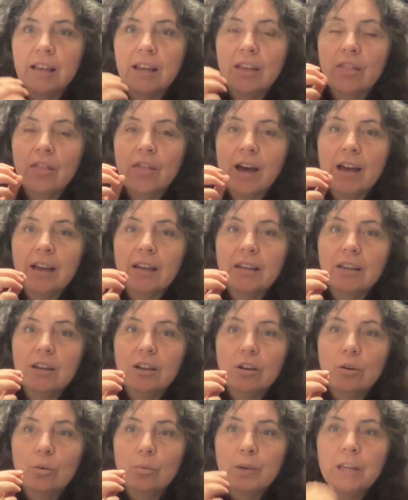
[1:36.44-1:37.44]
that
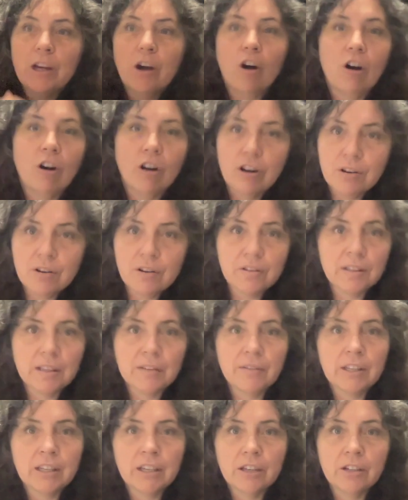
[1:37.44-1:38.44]
we aren't
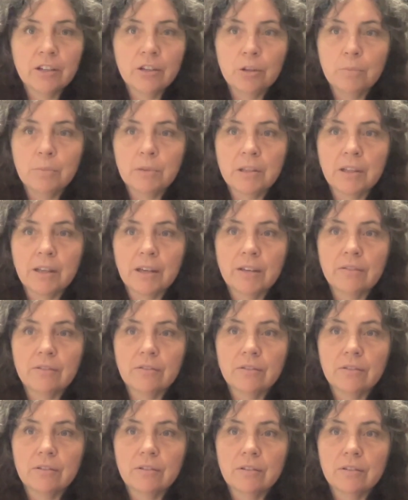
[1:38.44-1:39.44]
living a human life.
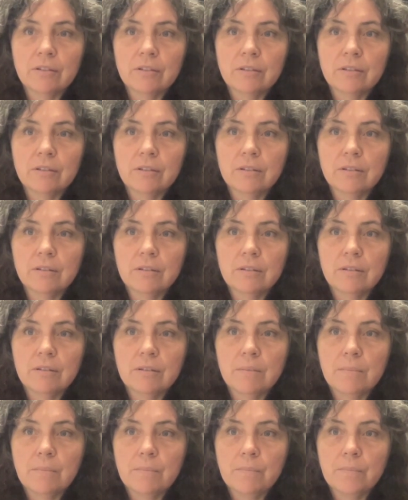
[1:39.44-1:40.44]

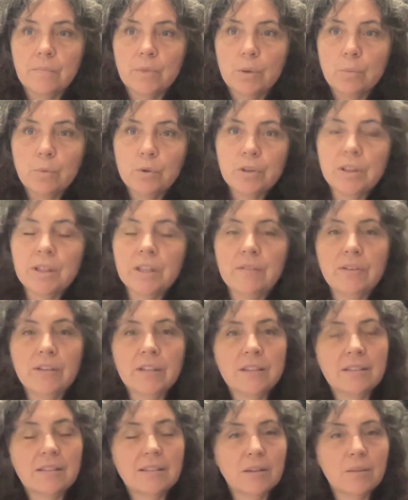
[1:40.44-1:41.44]
We're living
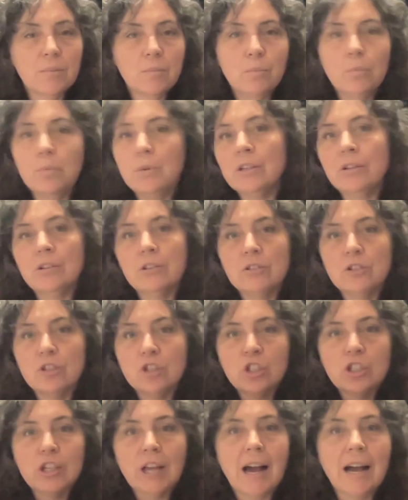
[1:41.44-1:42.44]
some weird
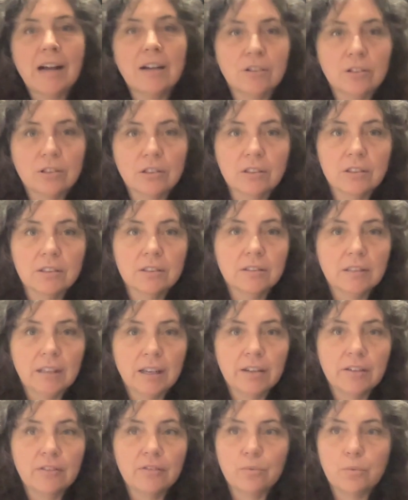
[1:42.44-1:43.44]
shackled
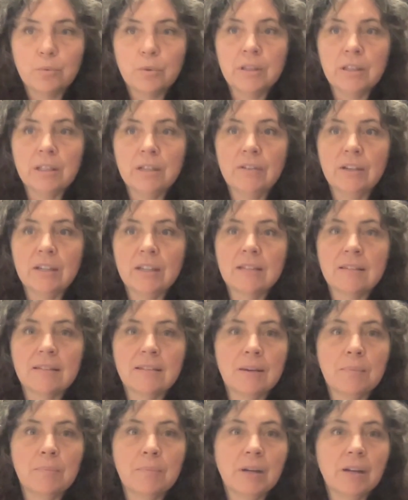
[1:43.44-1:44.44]
life. We're living
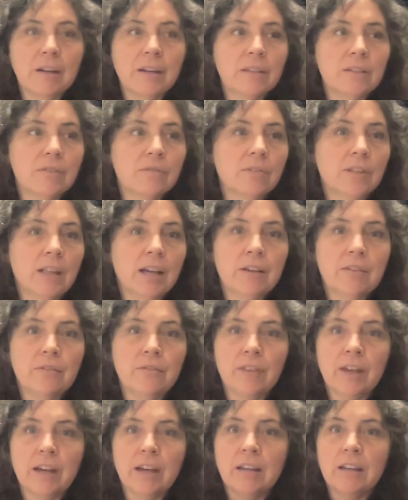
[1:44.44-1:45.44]
some kind of life
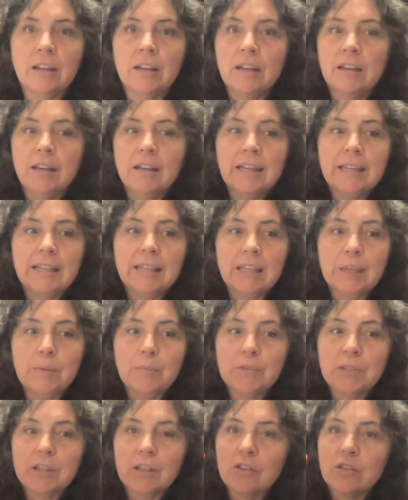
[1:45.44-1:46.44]
that
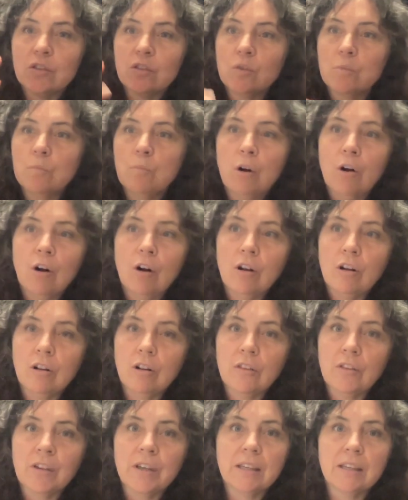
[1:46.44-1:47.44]
keeps us small,
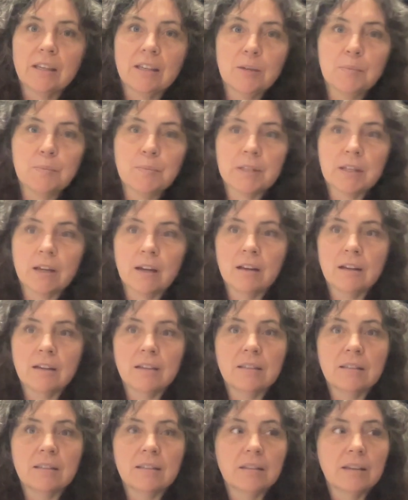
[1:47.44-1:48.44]
that keeps
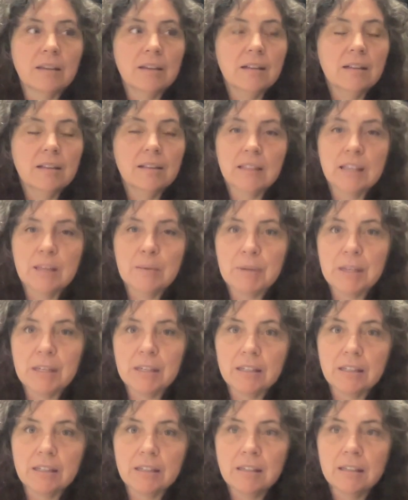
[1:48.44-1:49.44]
us
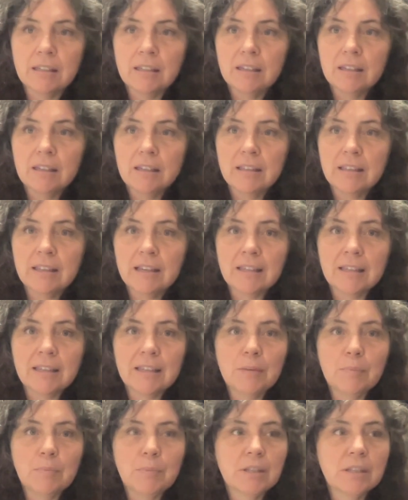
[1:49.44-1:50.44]
limited, that
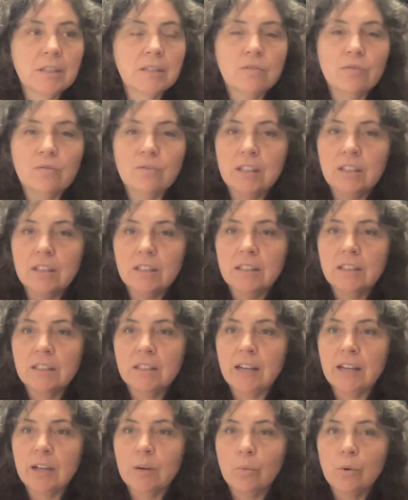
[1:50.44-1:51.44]
keeps us feeling
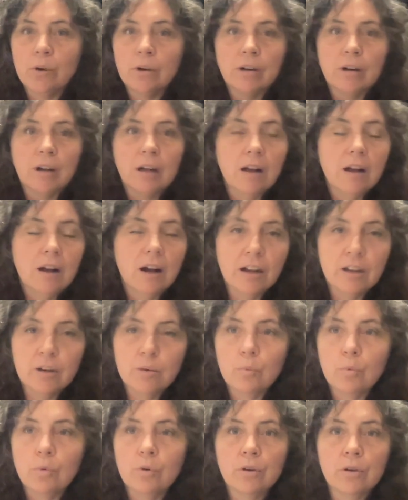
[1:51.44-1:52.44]
like we're
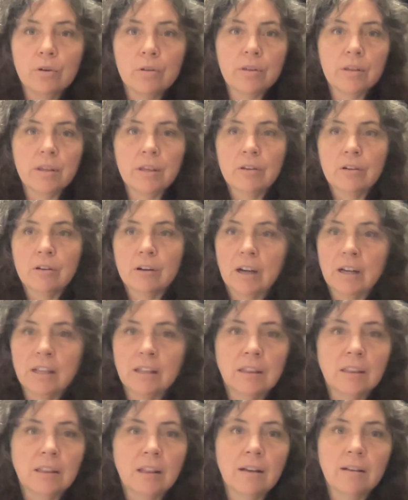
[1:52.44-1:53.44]
unworthy or
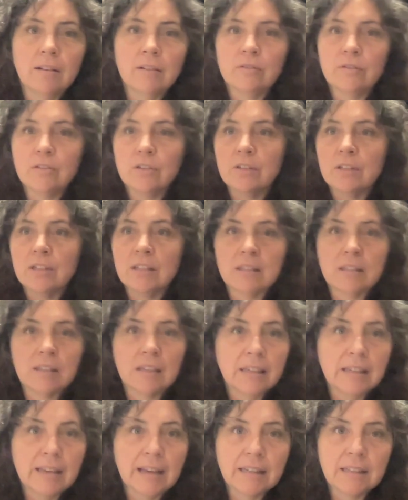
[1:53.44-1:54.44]
unloved or
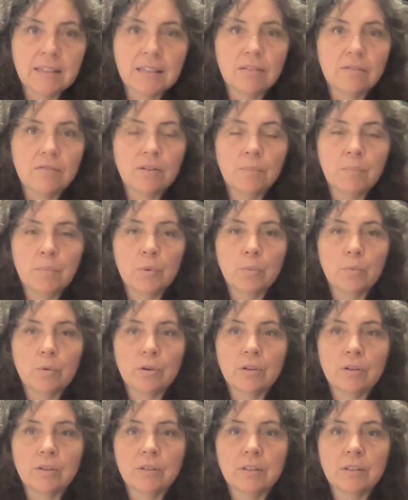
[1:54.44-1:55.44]
disconnected from the
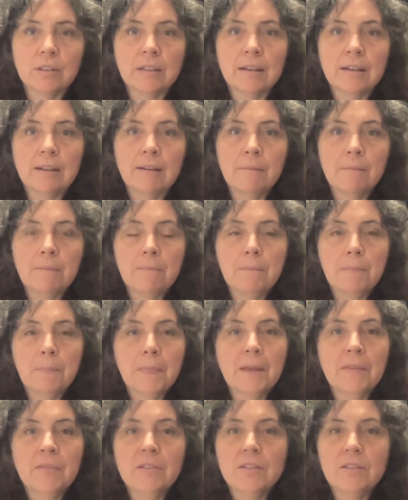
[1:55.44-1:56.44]
world.
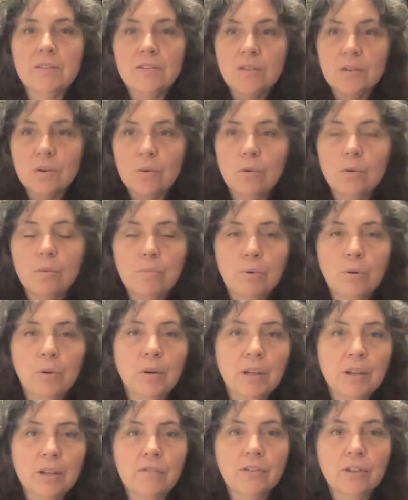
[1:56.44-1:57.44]
And this is the whole
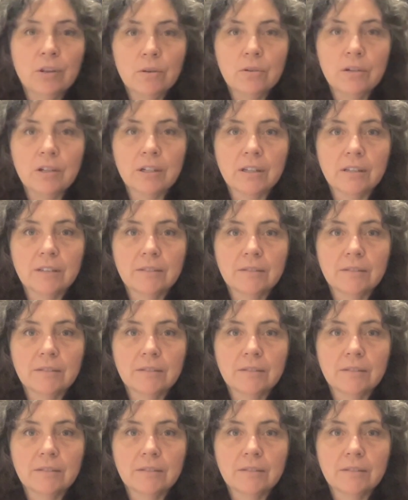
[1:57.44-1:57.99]
point of yoga,